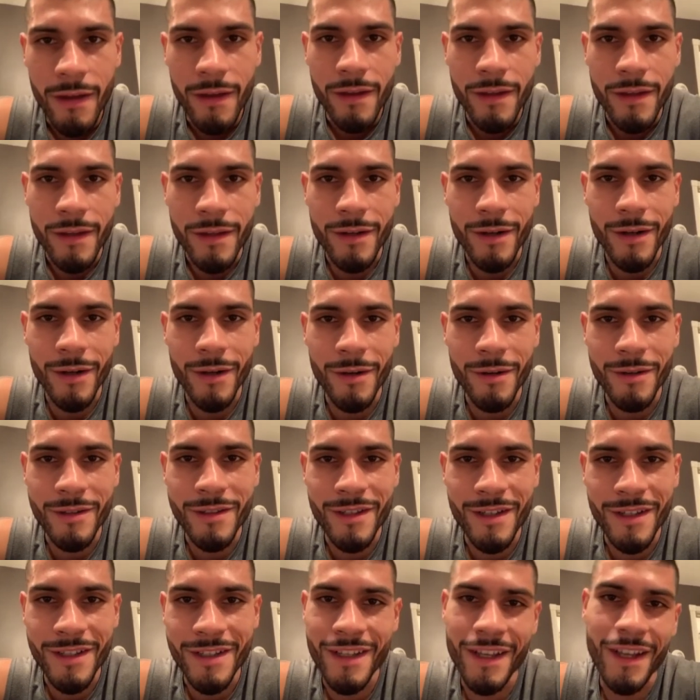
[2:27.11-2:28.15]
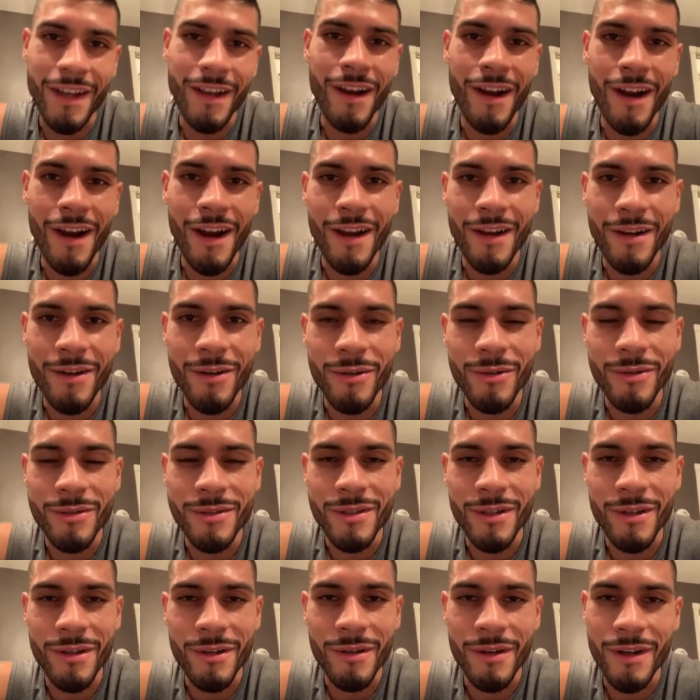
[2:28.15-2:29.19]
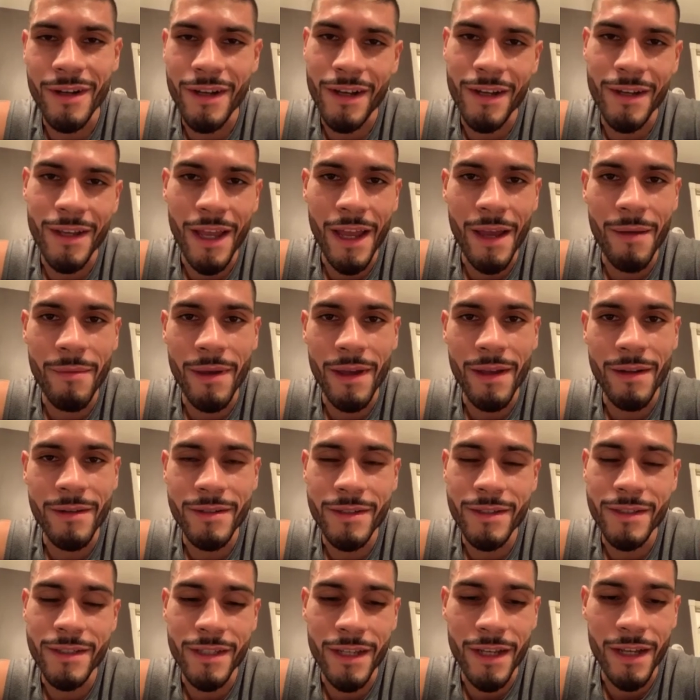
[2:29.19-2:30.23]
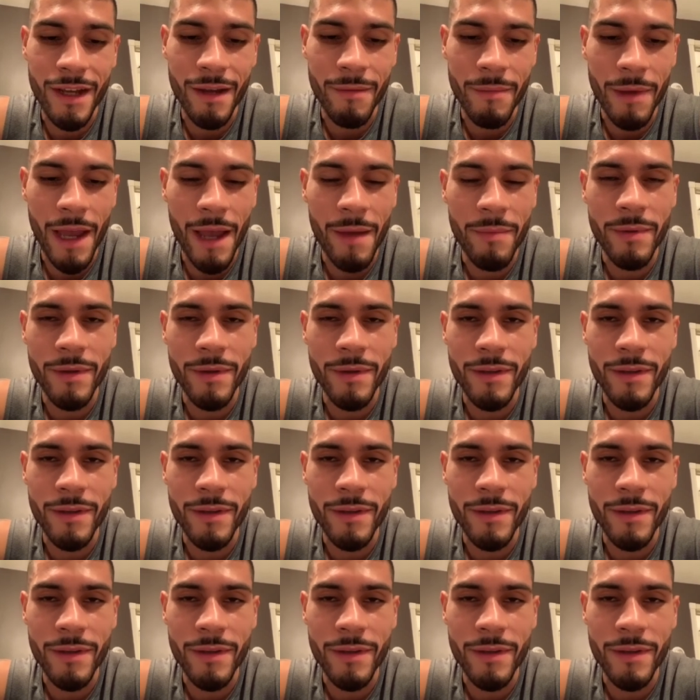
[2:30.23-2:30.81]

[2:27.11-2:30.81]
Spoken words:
You know, so I was like, all right, cool. So, yeah, man, just I'm happy.